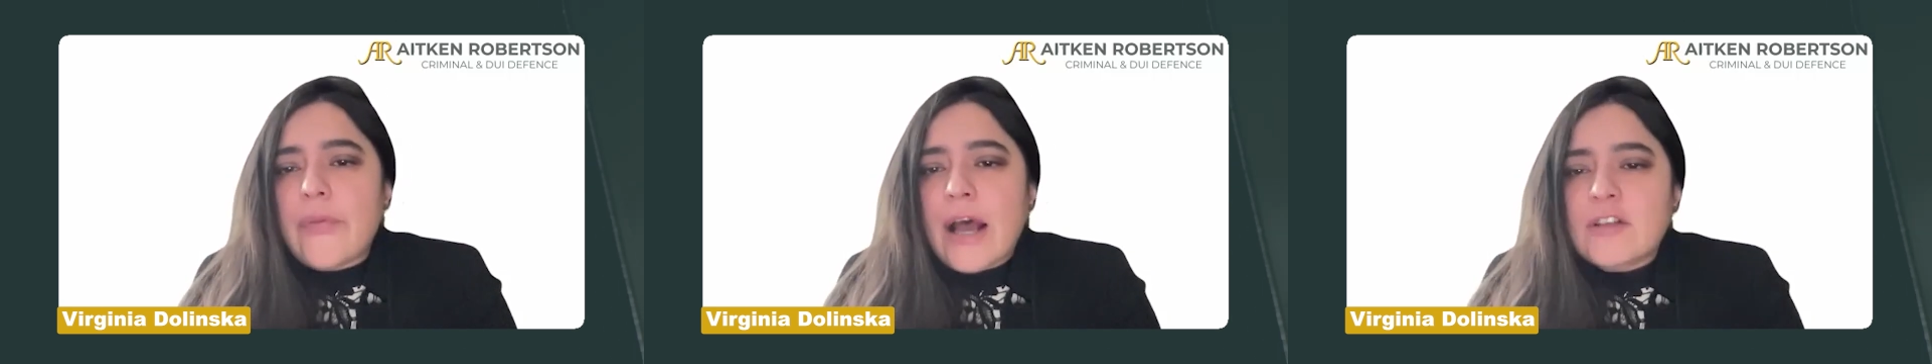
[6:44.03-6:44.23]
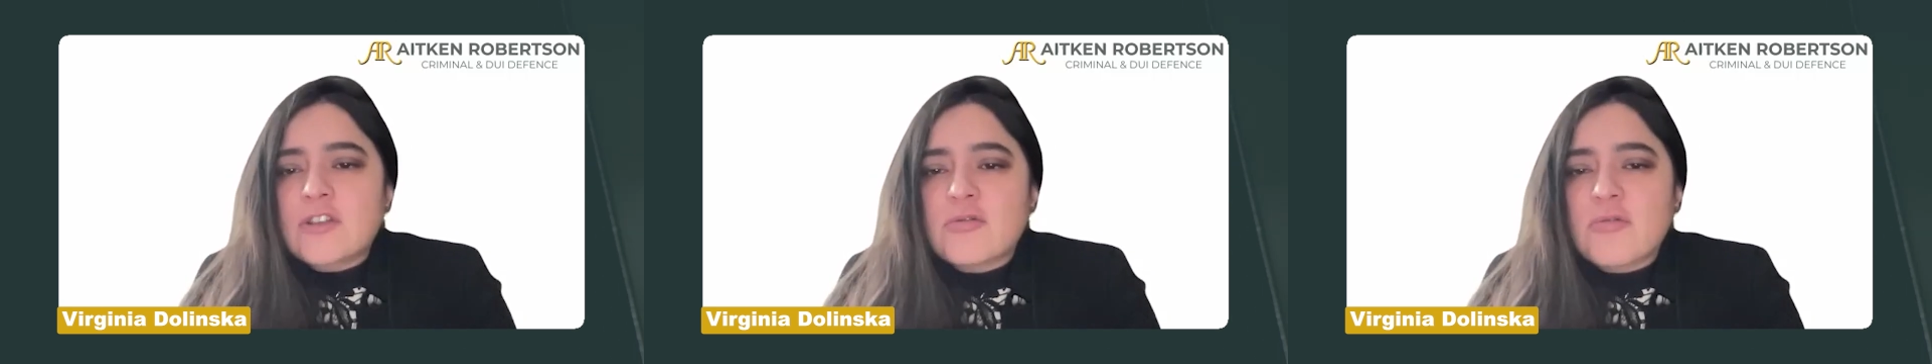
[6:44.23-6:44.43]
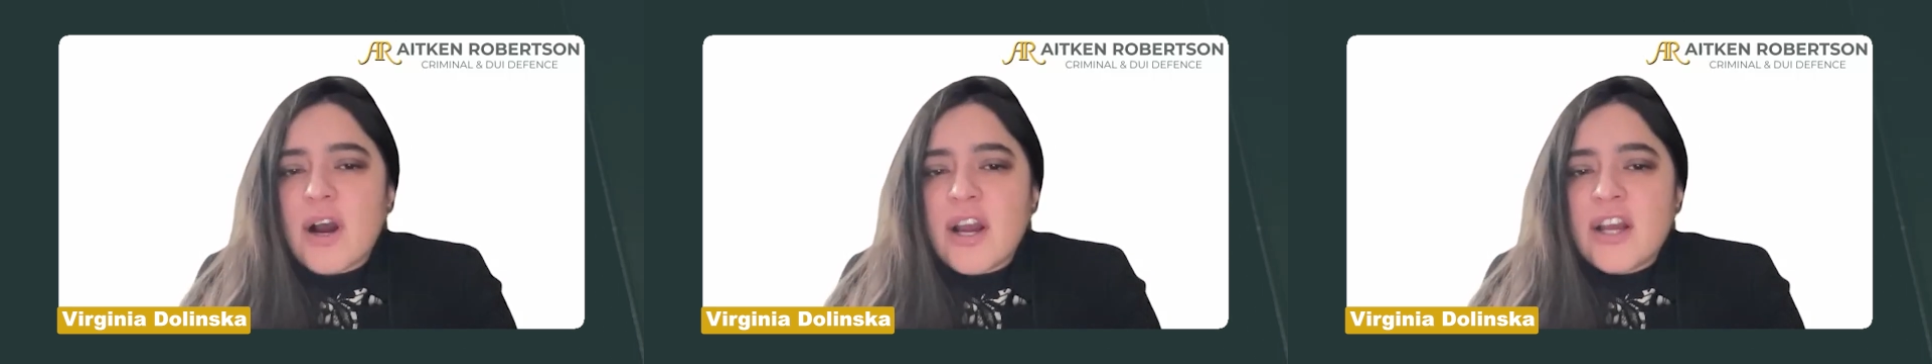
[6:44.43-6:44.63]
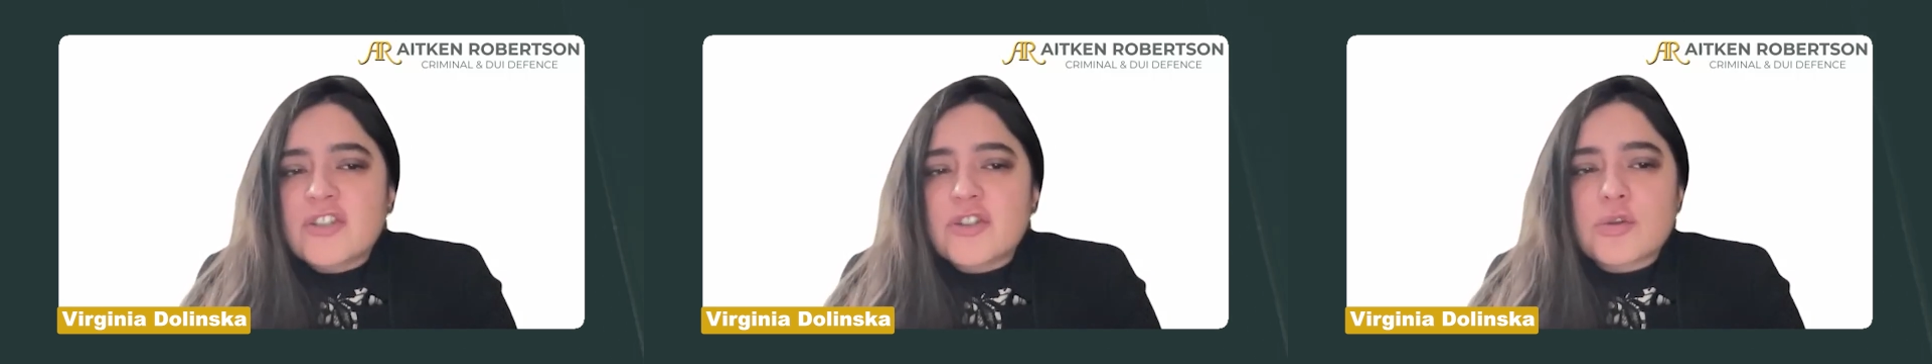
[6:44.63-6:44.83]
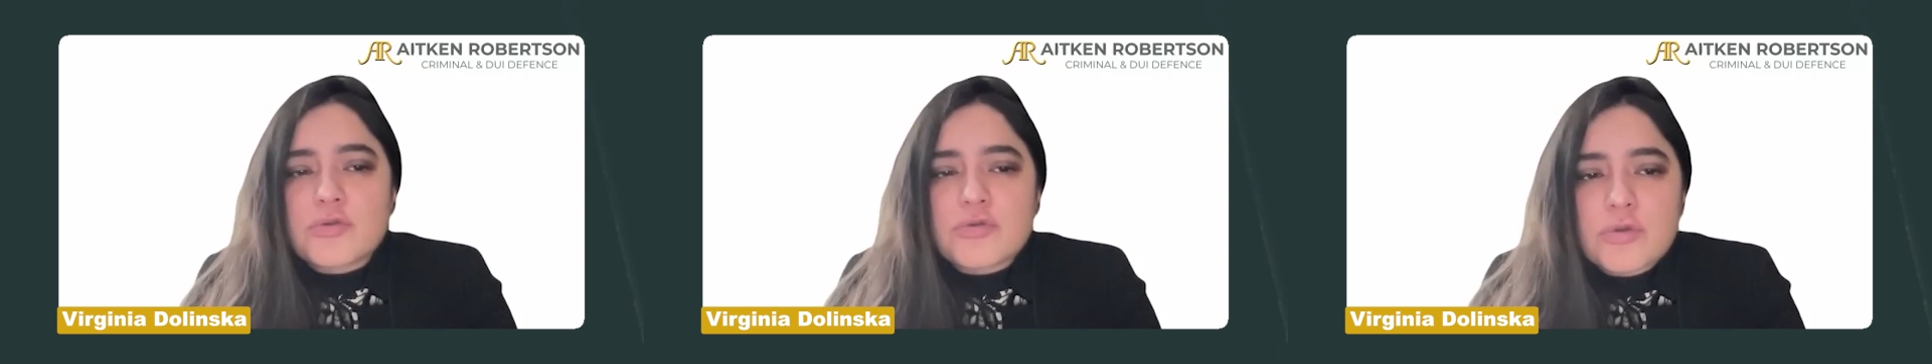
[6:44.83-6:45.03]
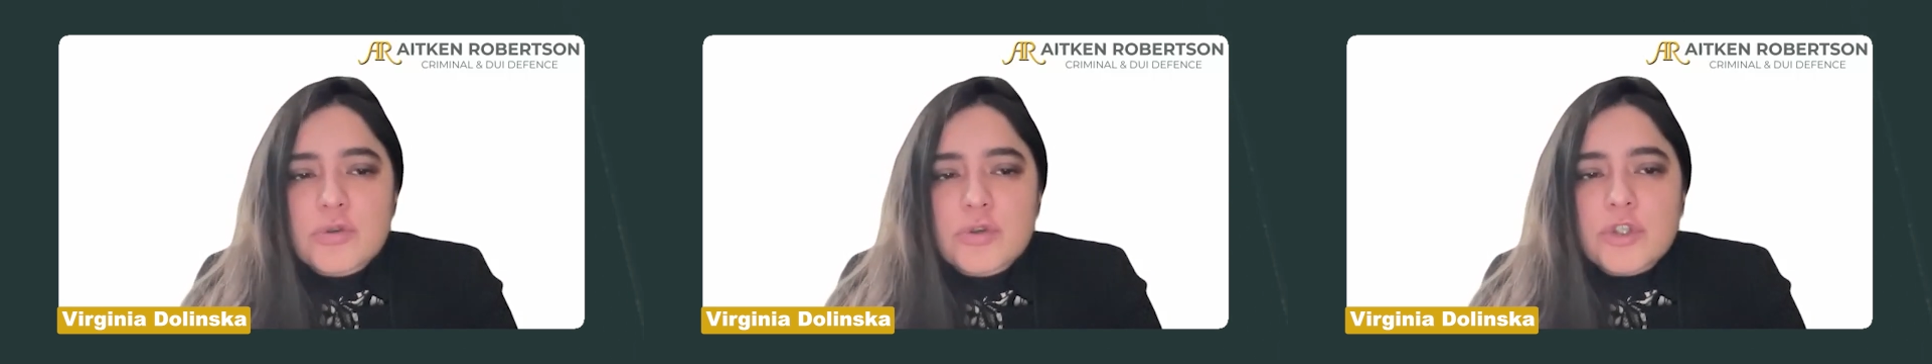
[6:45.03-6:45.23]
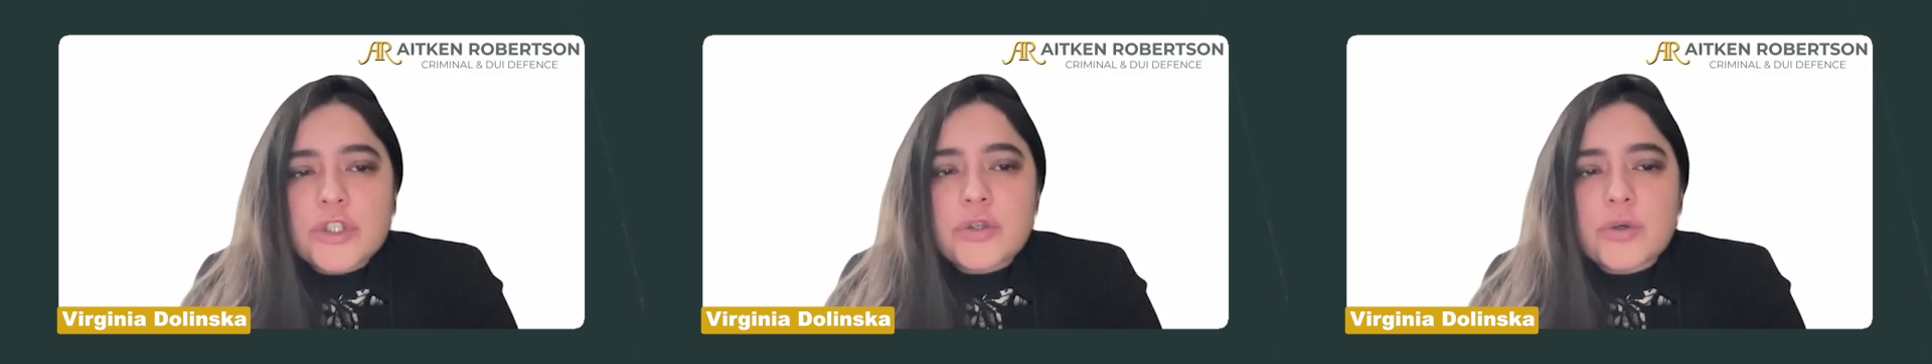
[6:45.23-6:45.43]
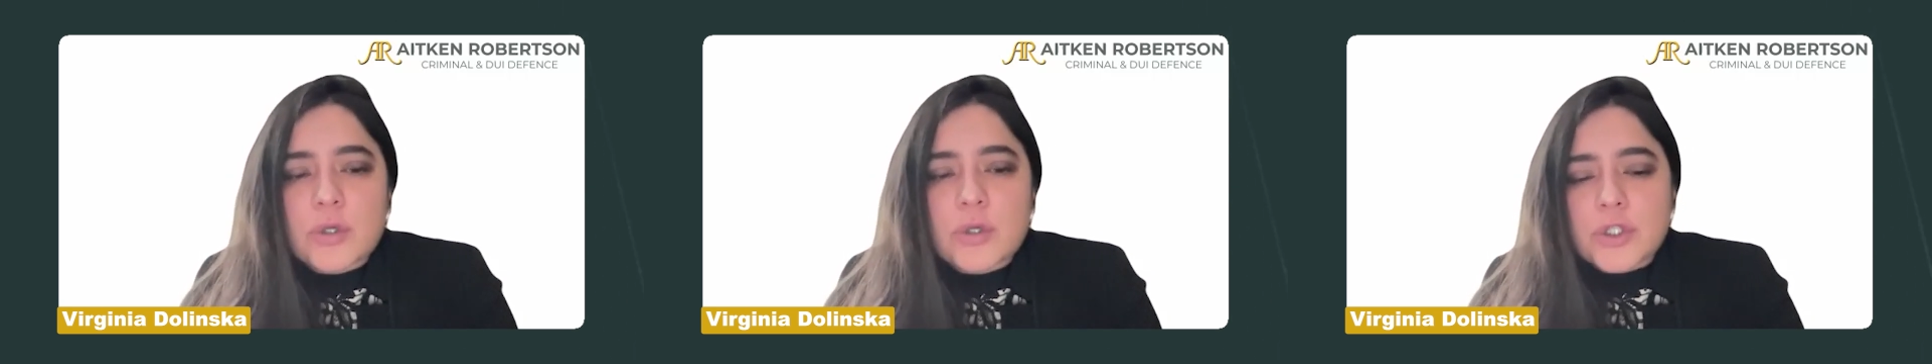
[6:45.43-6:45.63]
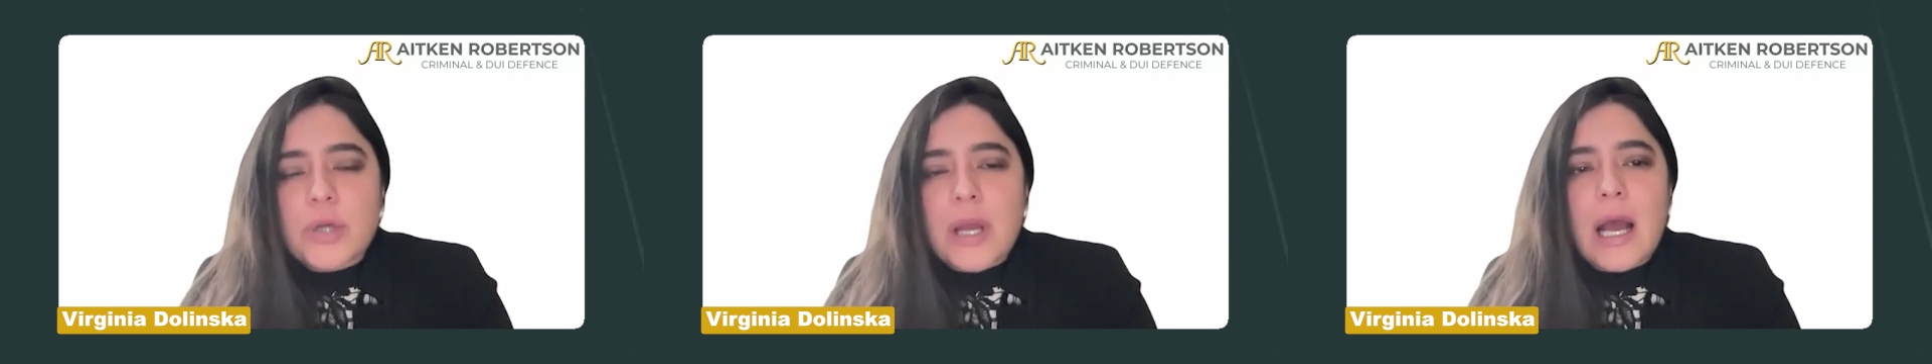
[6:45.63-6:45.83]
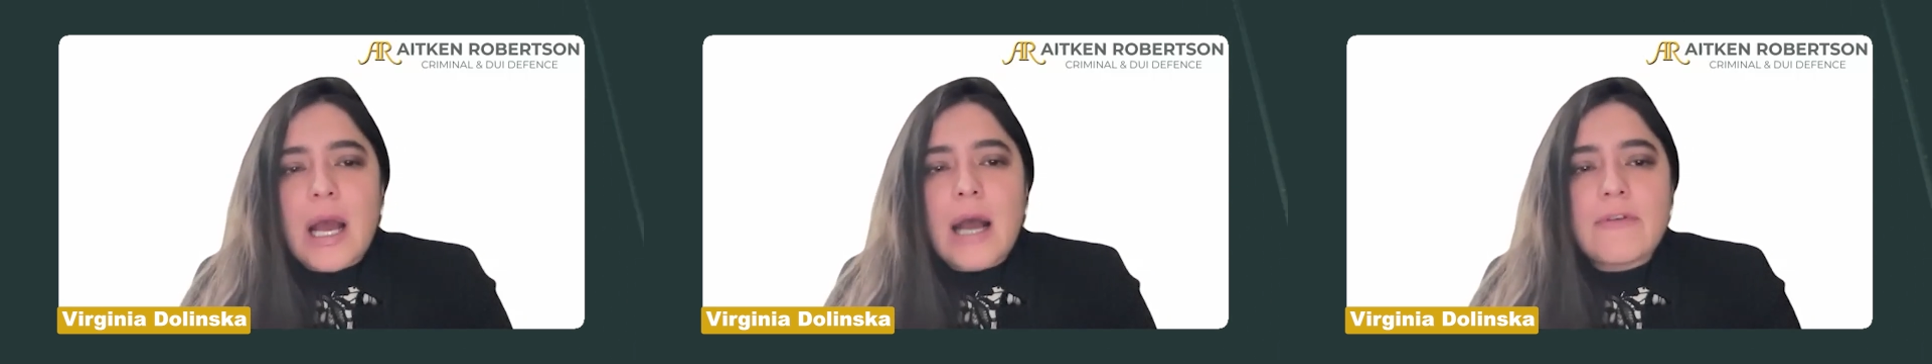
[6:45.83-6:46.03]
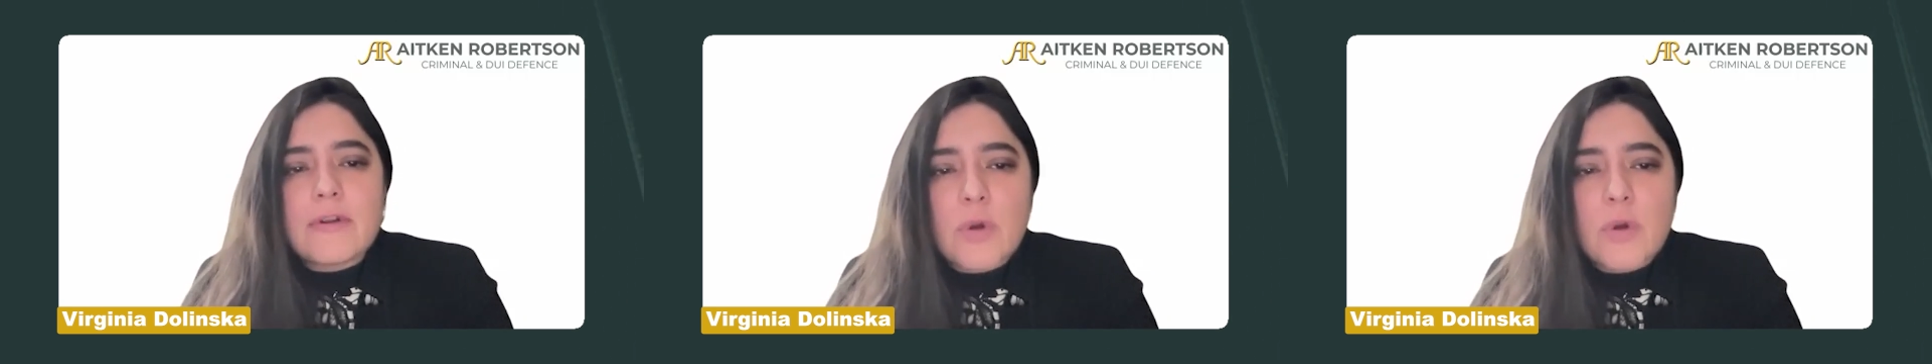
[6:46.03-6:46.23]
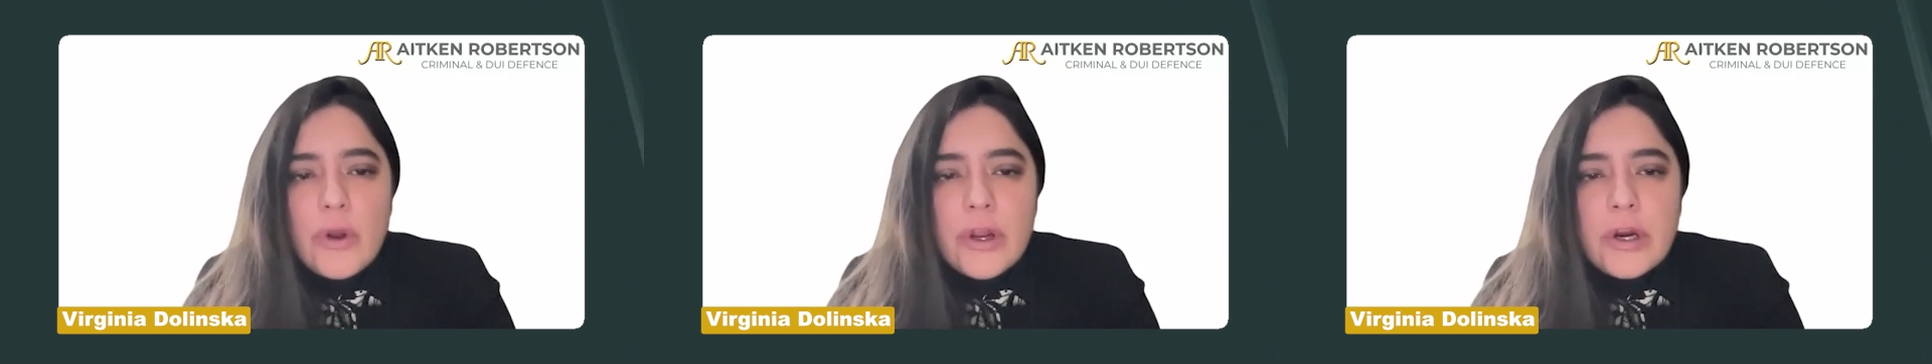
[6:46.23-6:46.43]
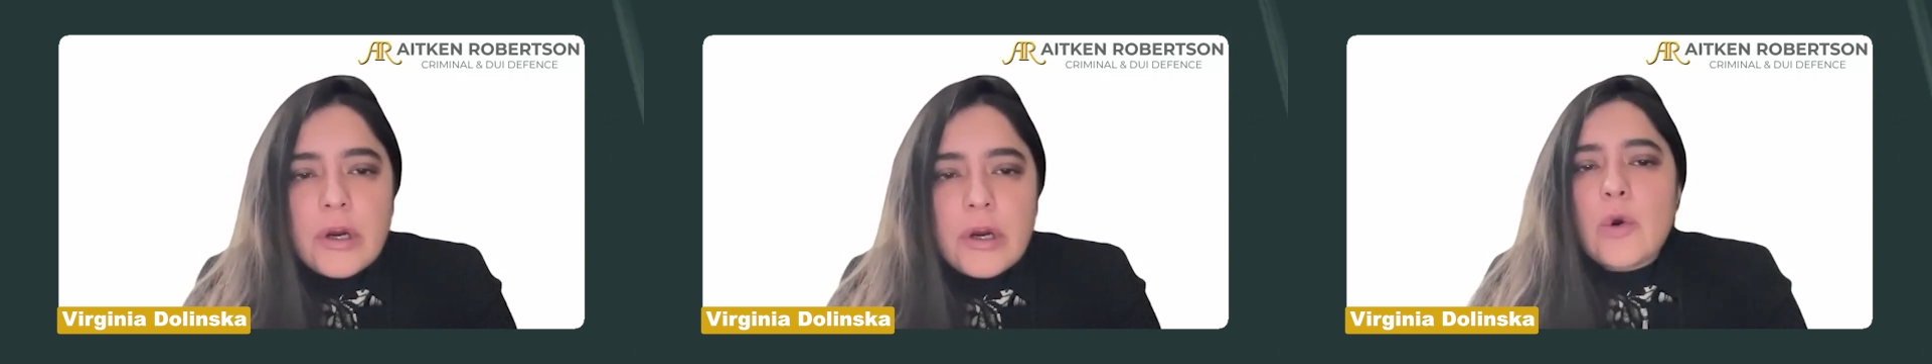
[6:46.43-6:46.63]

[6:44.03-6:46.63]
That's why it's crucial to have a lawyer